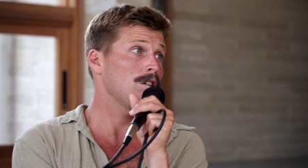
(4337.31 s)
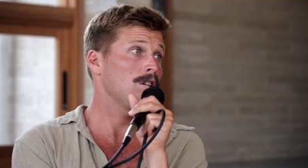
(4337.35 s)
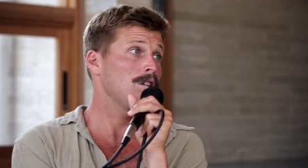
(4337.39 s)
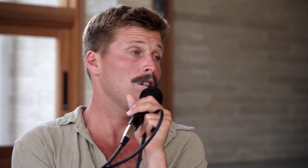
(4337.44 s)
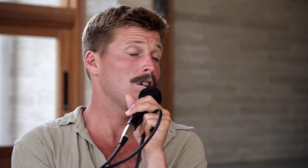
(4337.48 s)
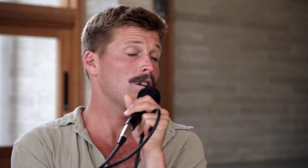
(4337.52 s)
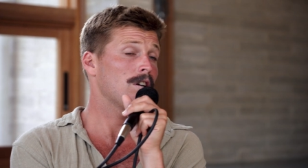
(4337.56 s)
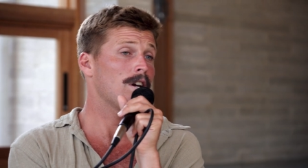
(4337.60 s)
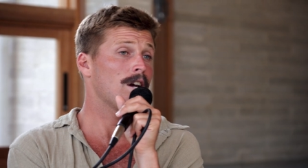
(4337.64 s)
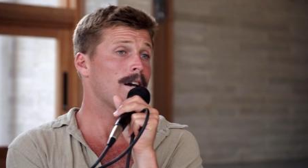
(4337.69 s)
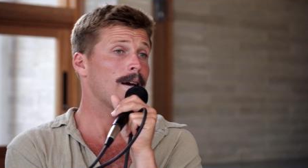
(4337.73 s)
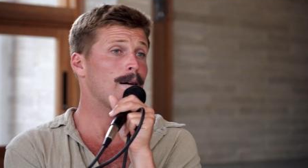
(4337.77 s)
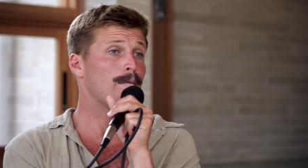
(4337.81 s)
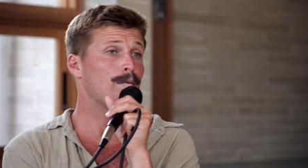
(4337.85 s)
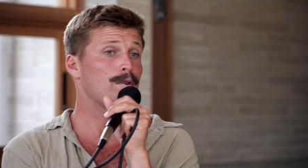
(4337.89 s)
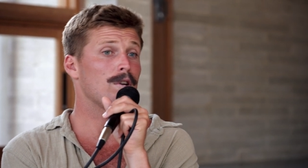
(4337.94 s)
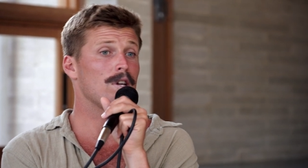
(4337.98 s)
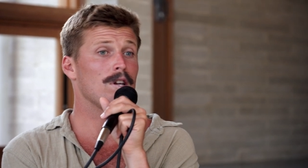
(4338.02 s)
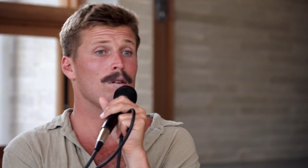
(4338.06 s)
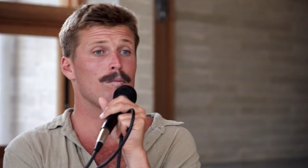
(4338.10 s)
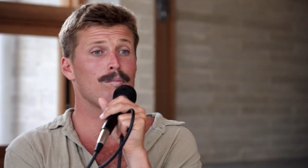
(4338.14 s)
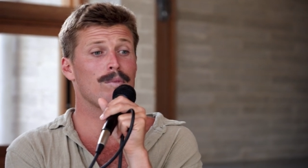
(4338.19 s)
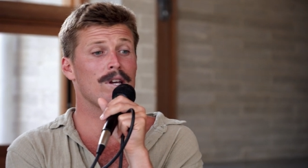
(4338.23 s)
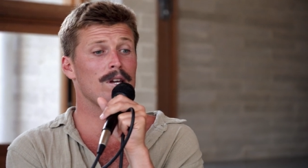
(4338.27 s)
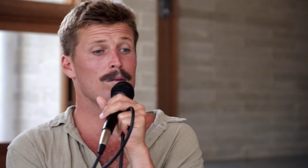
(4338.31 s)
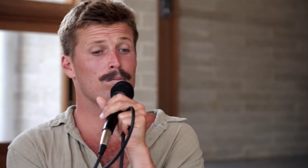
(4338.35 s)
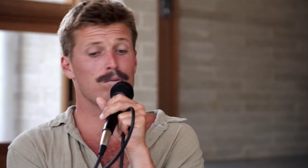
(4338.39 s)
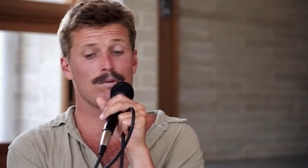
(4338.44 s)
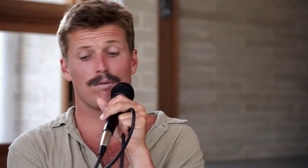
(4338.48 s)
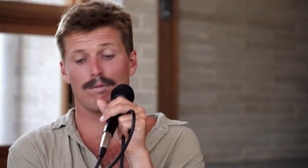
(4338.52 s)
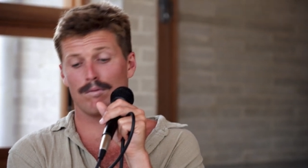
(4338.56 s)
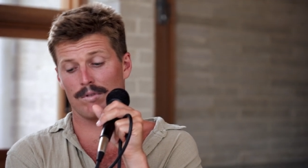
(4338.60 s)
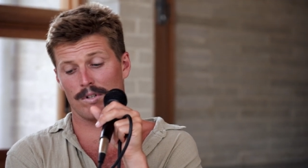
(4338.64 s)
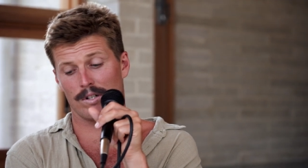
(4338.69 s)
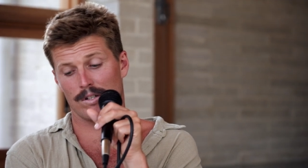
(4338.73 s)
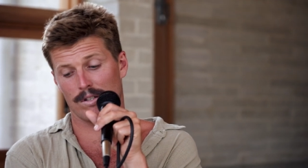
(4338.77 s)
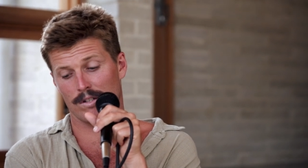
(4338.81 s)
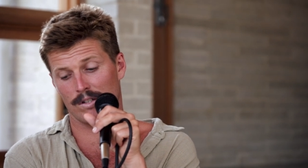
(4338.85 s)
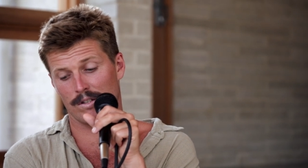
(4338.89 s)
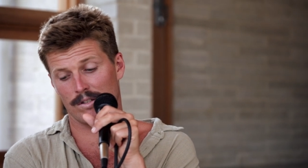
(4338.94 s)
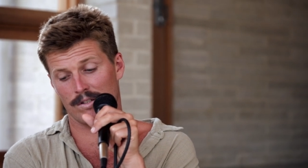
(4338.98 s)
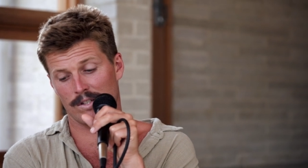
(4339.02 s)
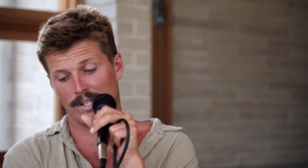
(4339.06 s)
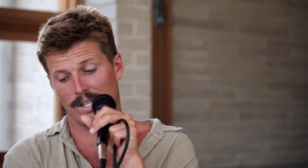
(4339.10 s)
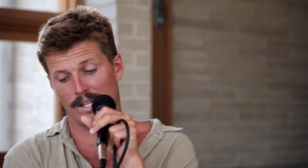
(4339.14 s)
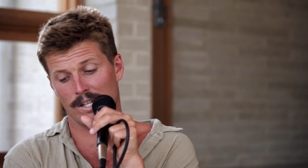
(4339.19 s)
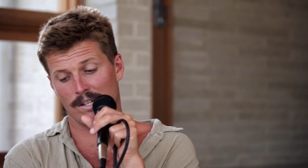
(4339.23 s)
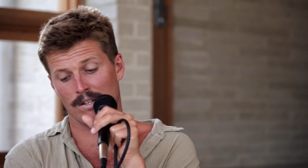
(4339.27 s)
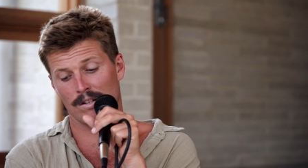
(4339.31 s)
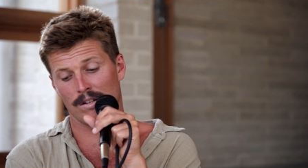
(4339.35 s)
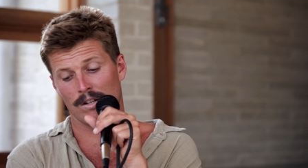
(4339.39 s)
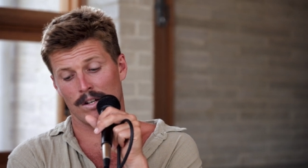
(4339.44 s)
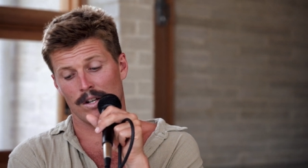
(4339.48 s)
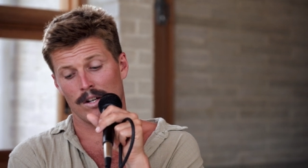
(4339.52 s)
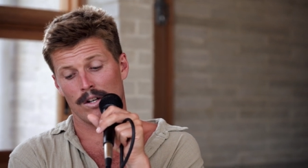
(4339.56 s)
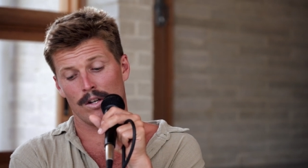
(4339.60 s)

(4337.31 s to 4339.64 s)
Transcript: You know, mm. how many people you see